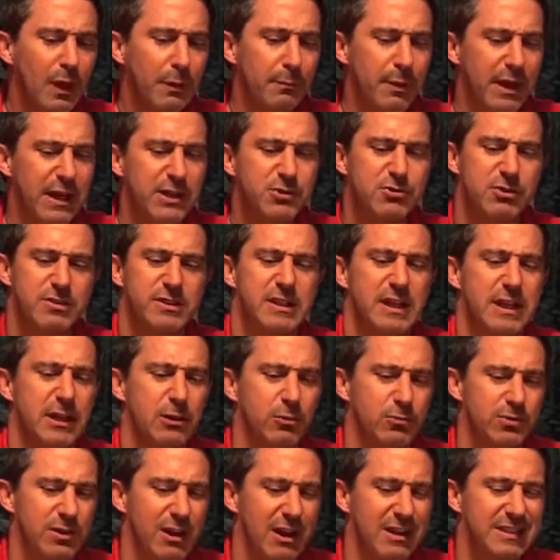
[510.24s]
but interestingly
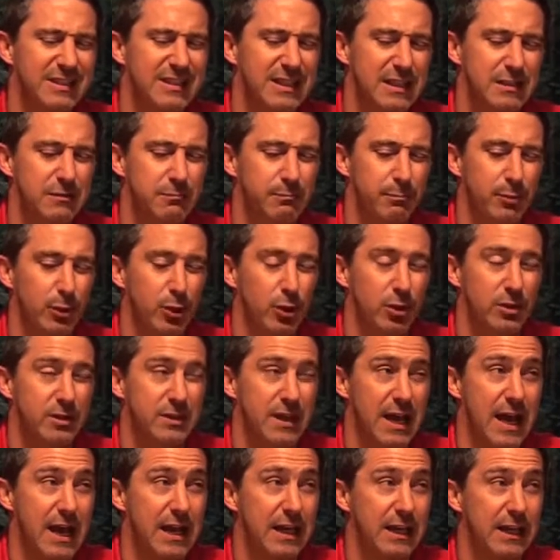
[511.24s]
also, I didn't
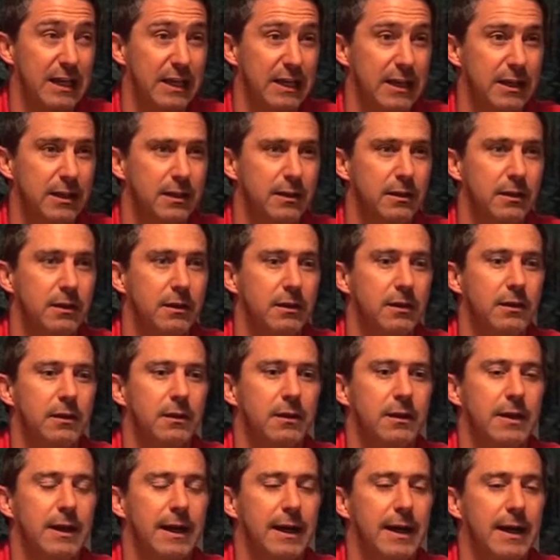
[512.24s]
put any
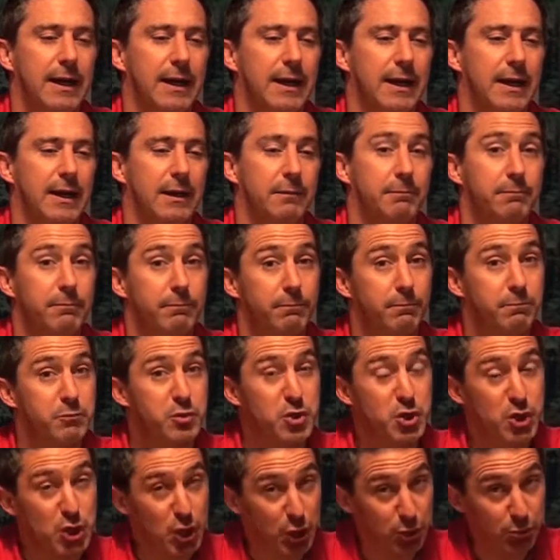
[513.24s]

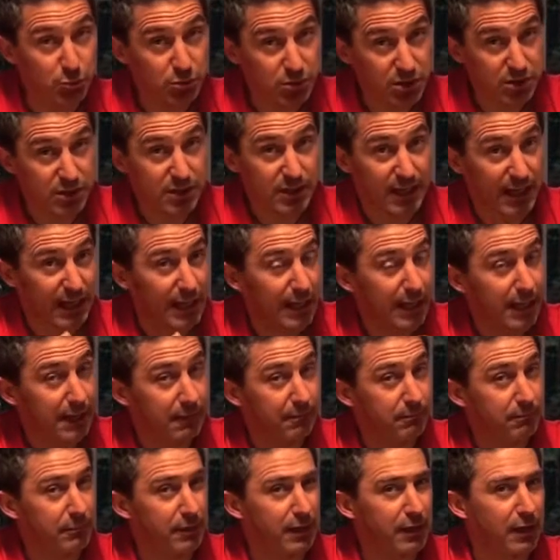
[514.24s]
juice in
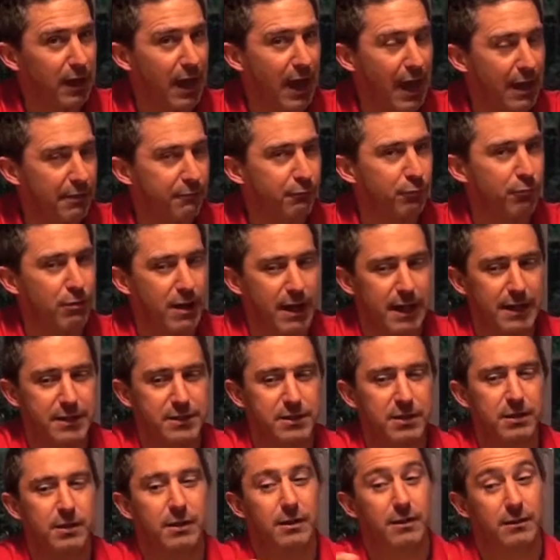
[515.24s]
it, and I have read
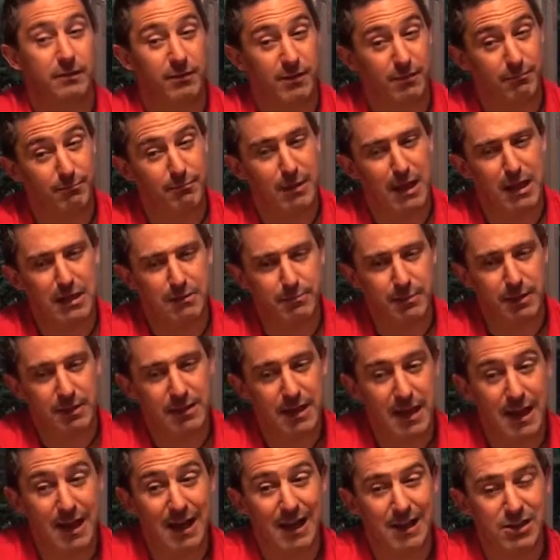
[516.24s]
that maybe
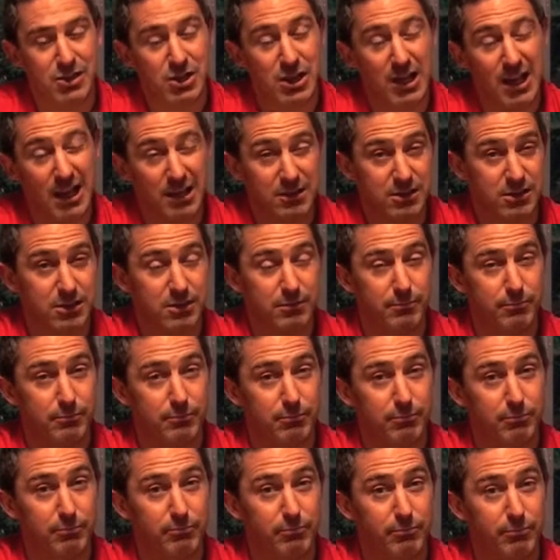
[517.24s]
that actually has
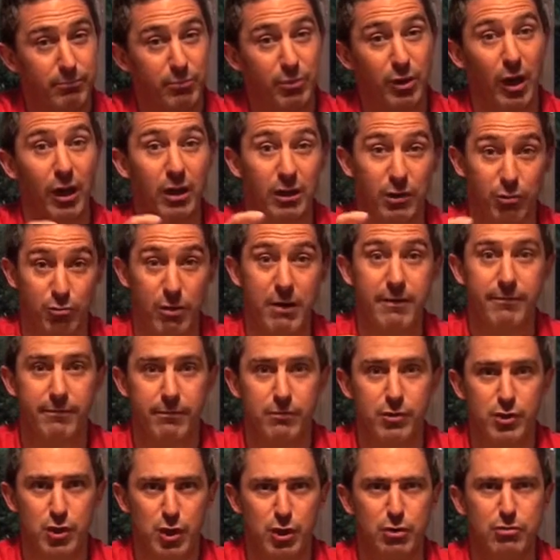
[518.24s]
some like
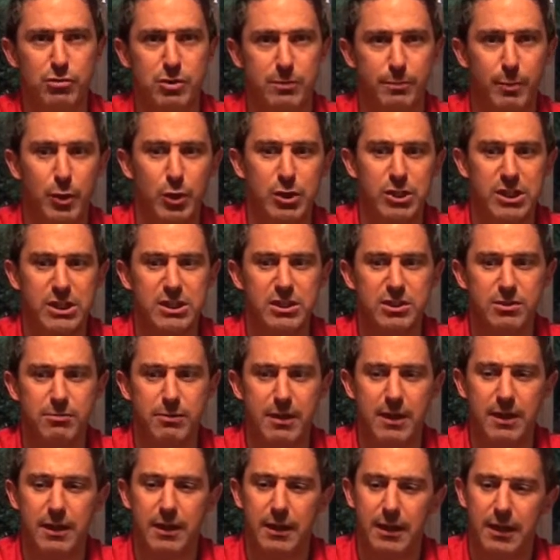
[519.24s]
grapefruit juice put into
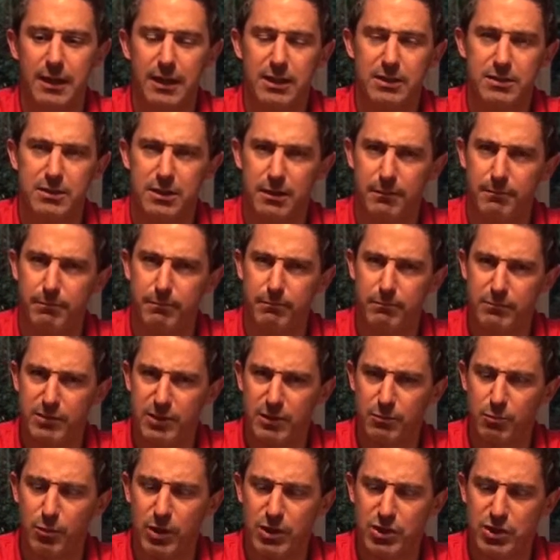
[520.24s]
it in
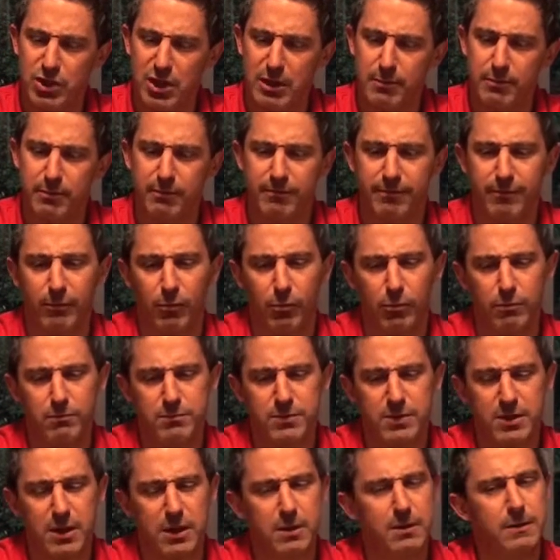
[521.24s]
some way, shape or form.
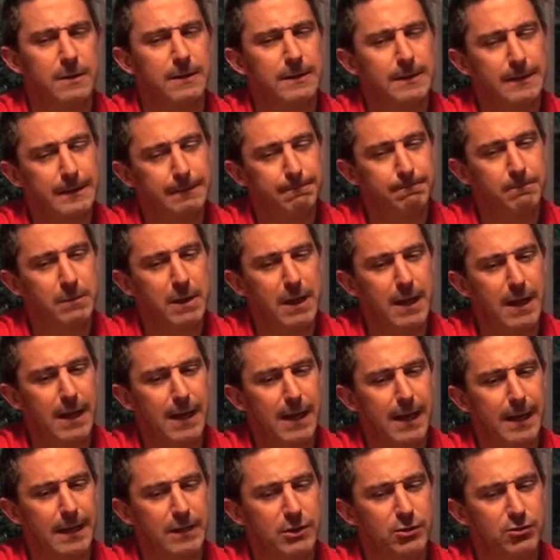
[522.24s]
So
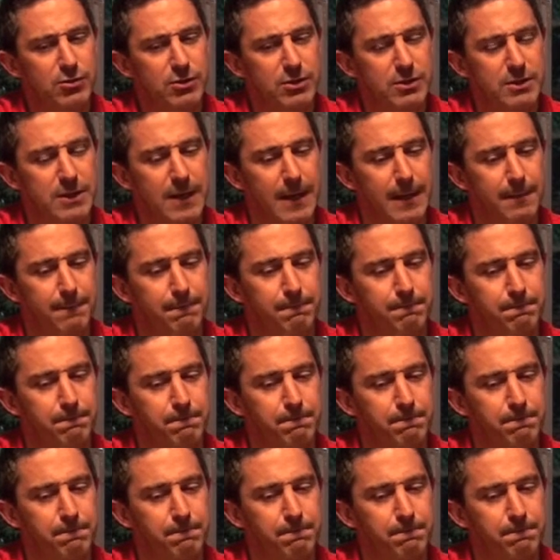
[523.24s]
yeah, interesting.